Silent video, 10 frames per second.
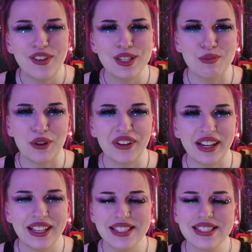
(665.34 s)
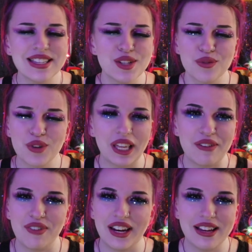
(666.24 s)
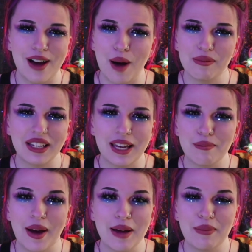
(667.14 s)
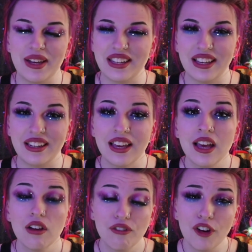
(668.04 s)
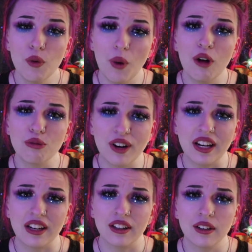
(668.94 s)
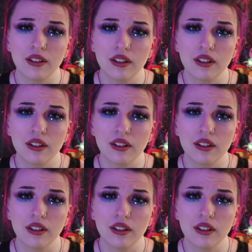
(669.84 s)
experiences. It's a really funny comedy, in my opinion. Very well written.